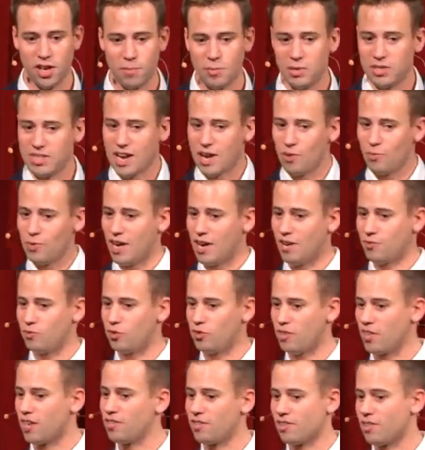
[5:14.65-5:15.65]
But now we have
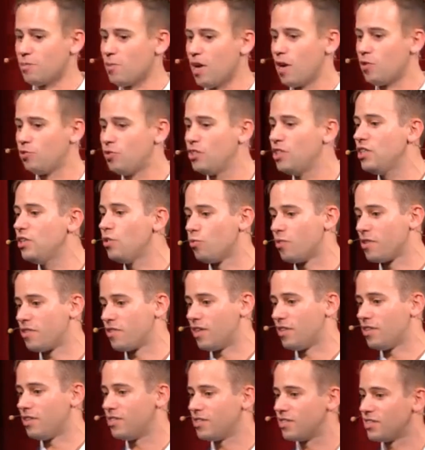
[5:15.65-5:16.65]
to somehow deal
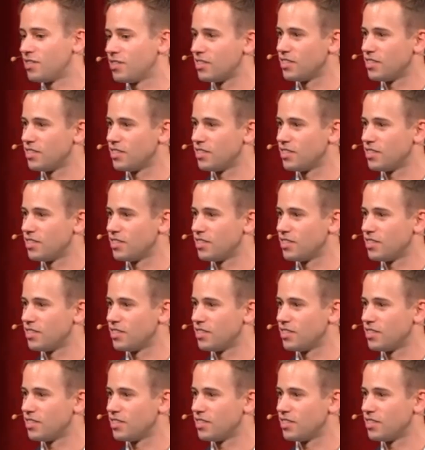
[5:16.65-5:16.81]
with it.